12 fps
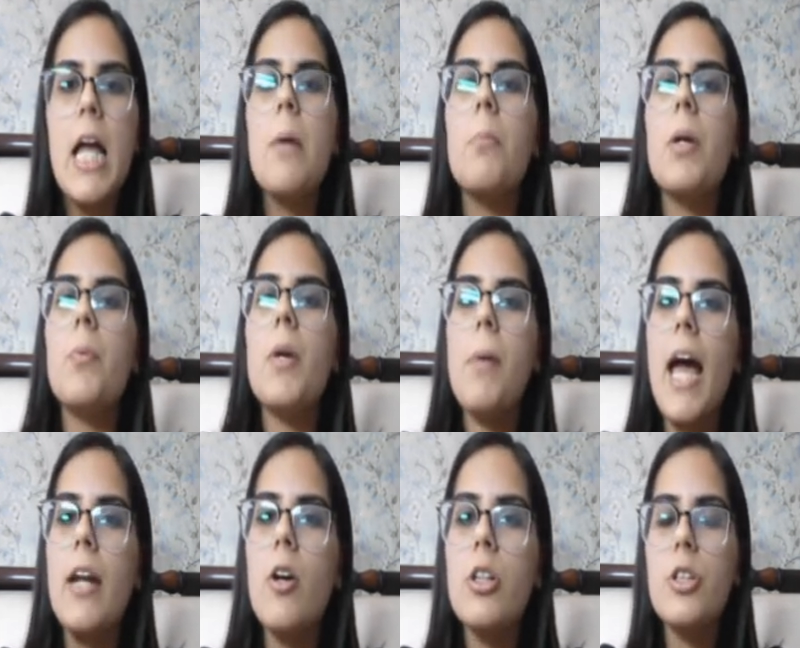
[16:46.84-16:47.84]
but we
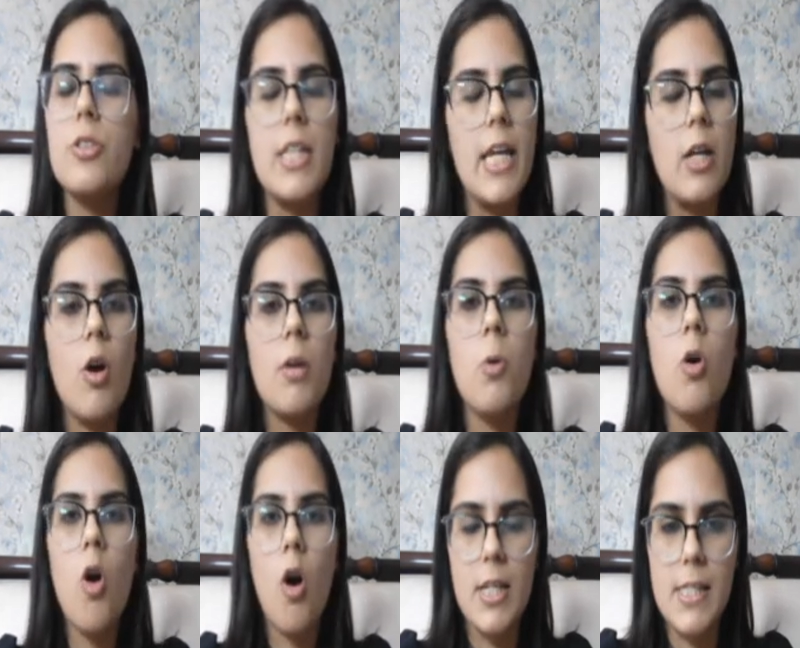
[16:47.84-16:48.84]
plan on to take on
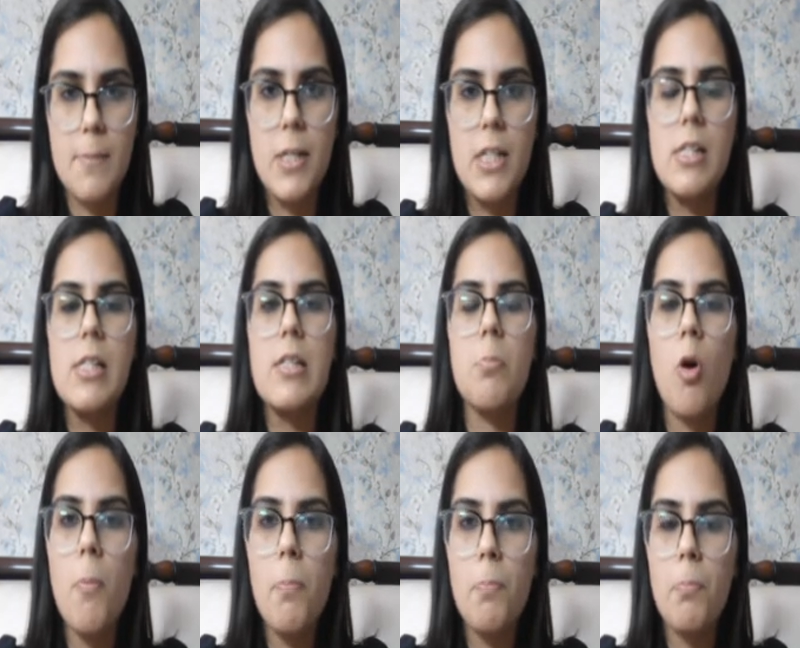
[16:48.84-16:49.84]
more hospitals,
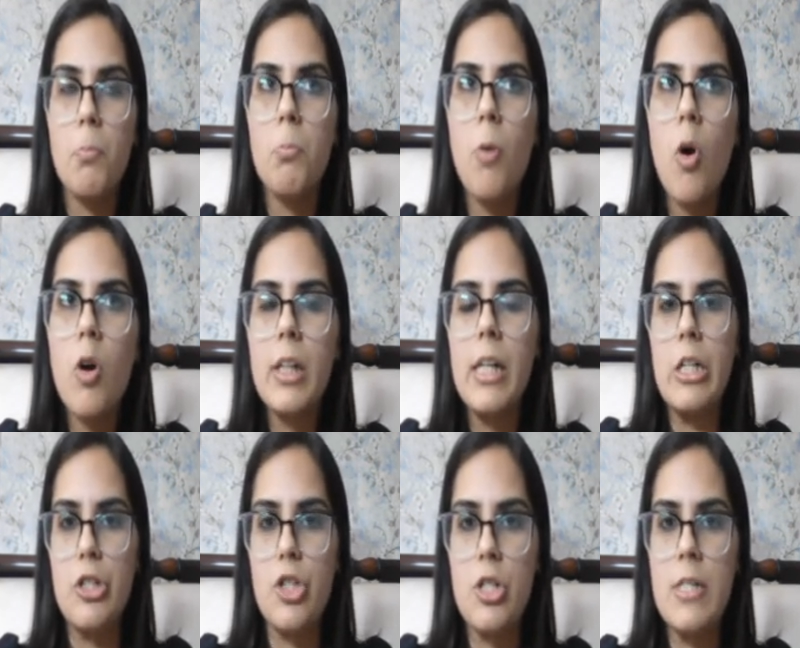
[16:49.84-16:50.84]
more, more
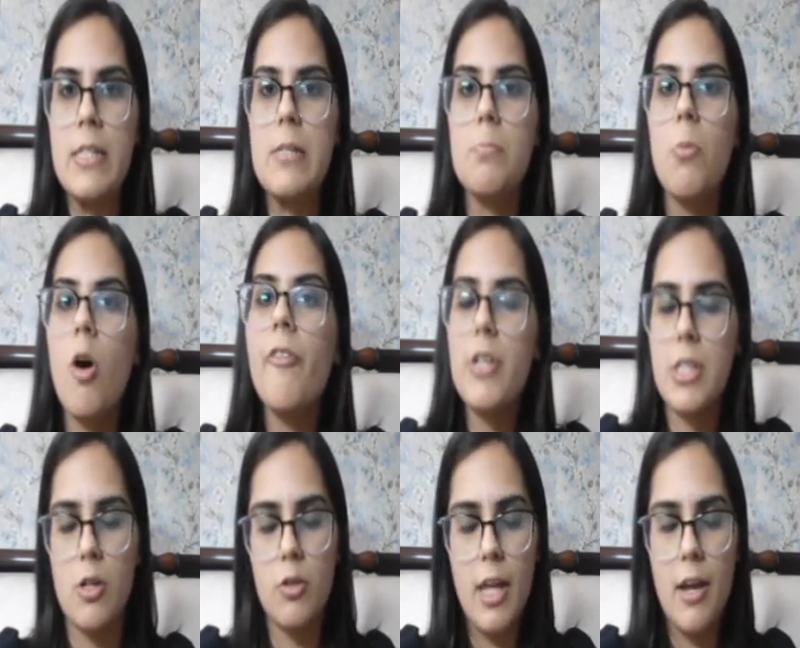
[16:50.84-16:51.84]
clinicians, more
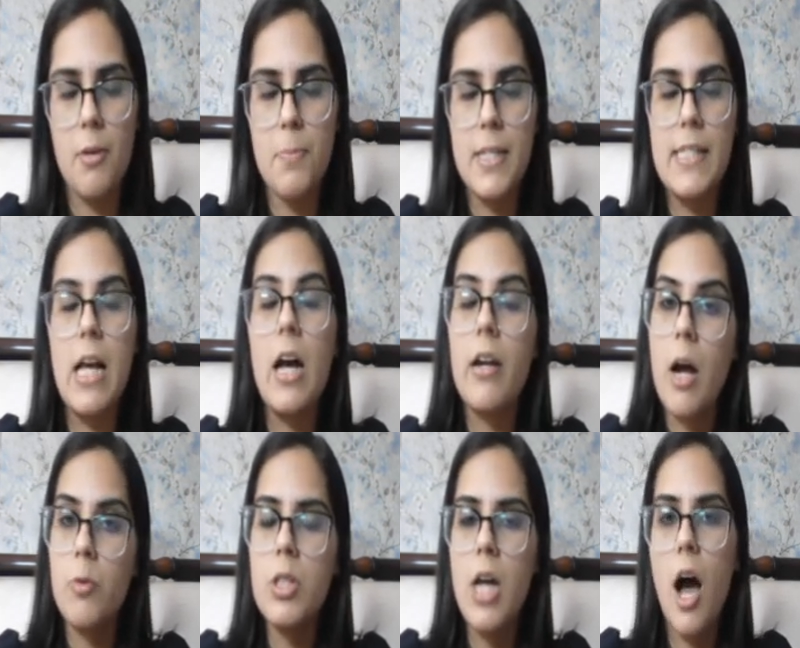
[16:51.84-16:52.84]
physiotherapists
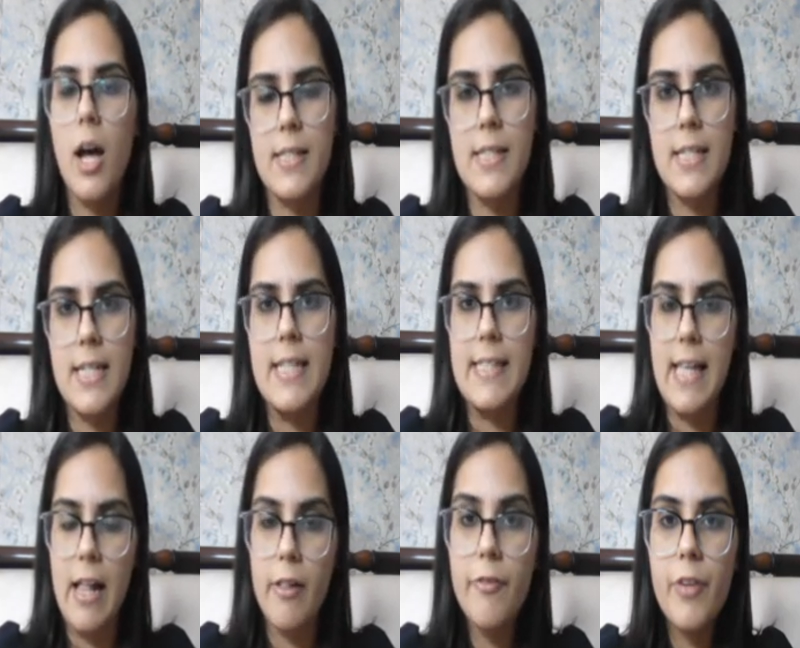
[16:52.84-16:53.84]
around our city
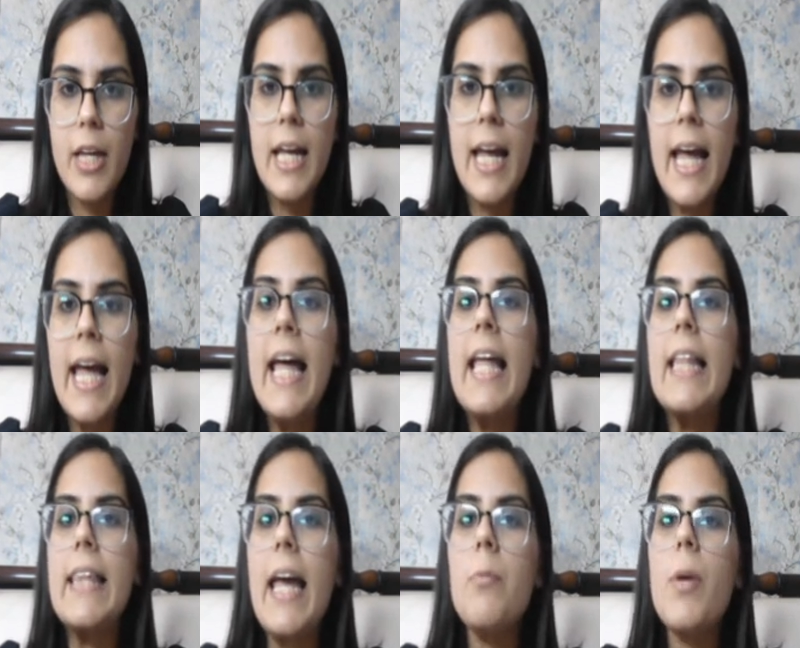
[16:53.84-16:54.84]
itself.
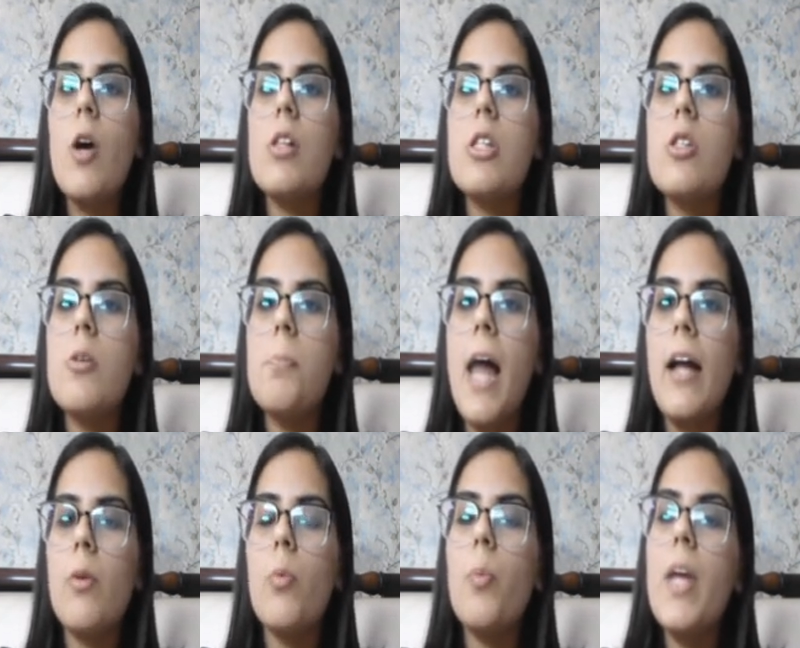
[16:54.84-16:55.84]
Then we also plan,
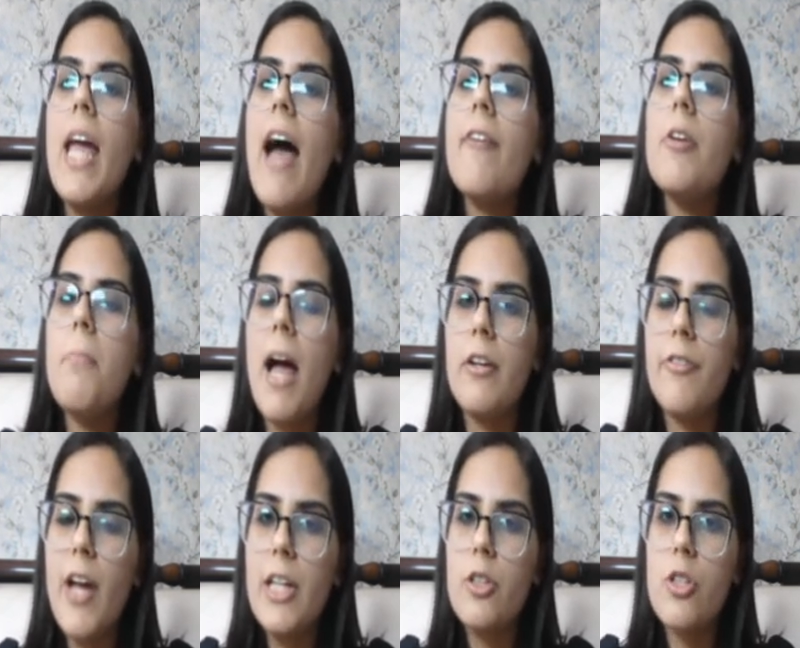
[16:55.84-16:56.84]
we have a
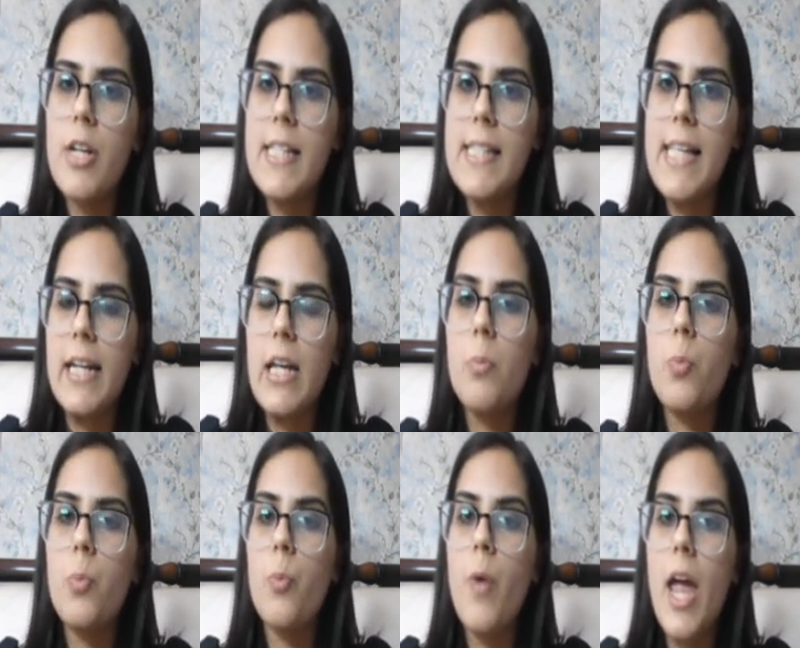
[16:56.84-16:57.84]
manufacturing setup
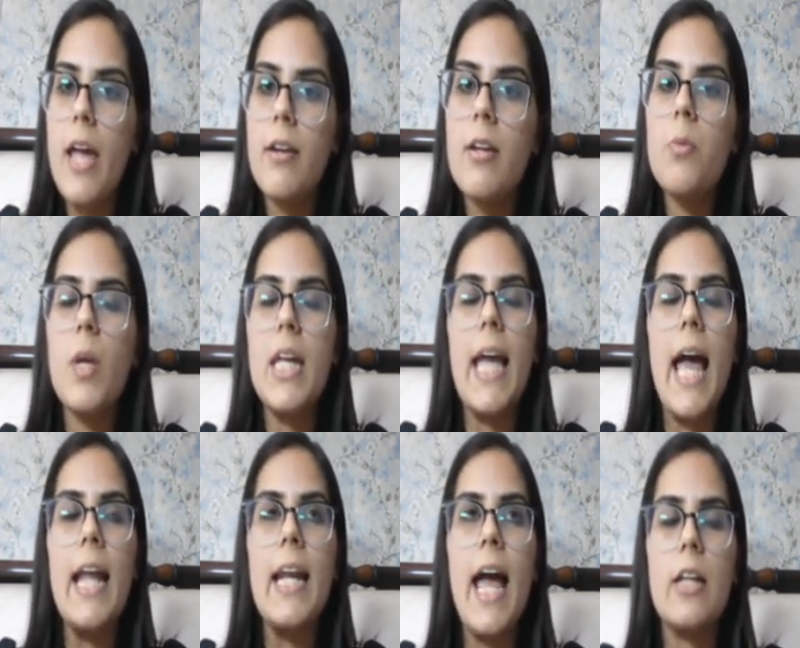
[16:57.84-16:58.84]
wherein we
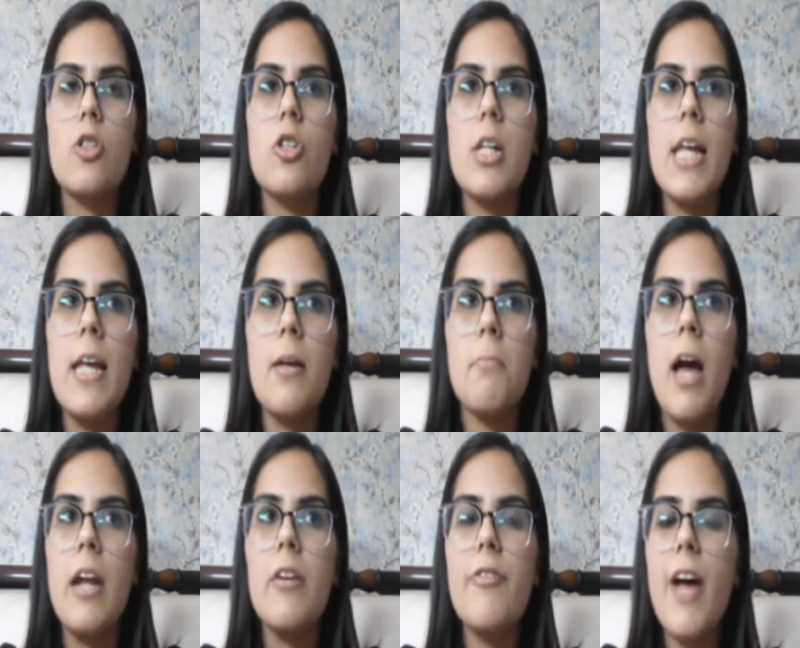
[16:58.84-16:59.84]
can actually
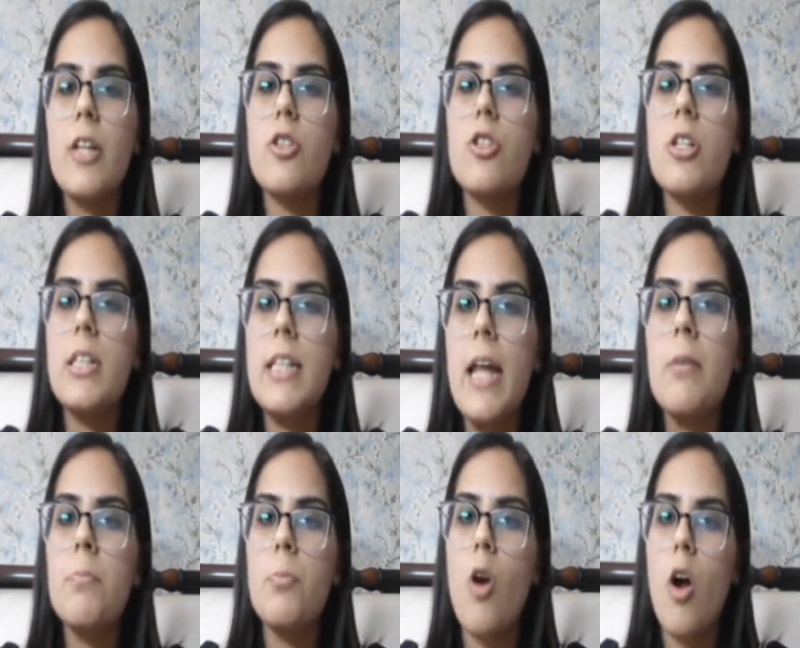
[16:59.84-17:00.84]
manufacture
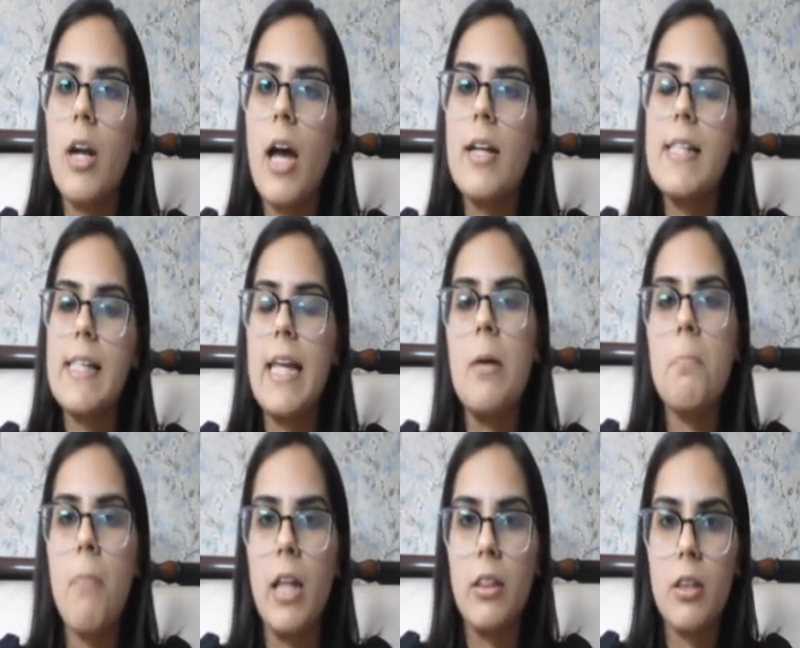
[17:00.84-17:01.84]
ten products in a
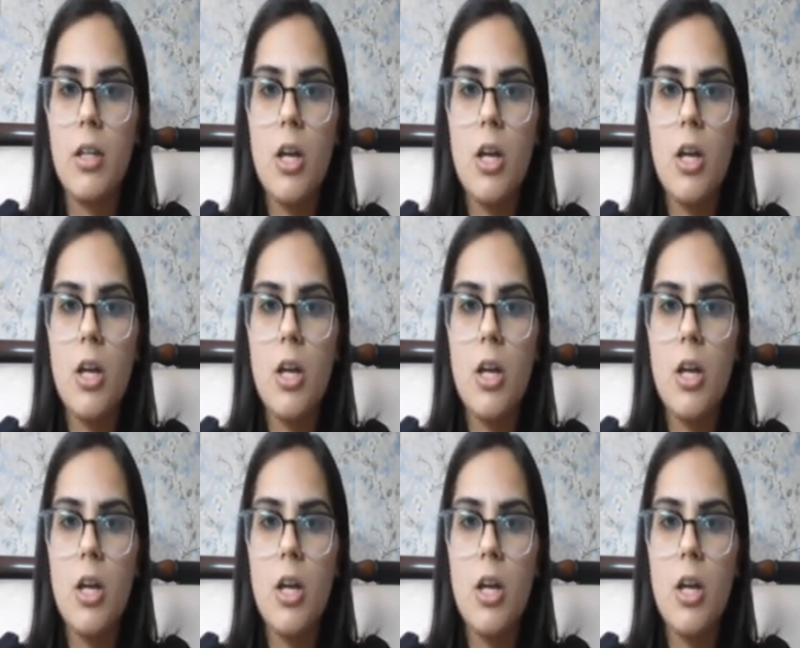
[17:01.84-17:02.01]
month.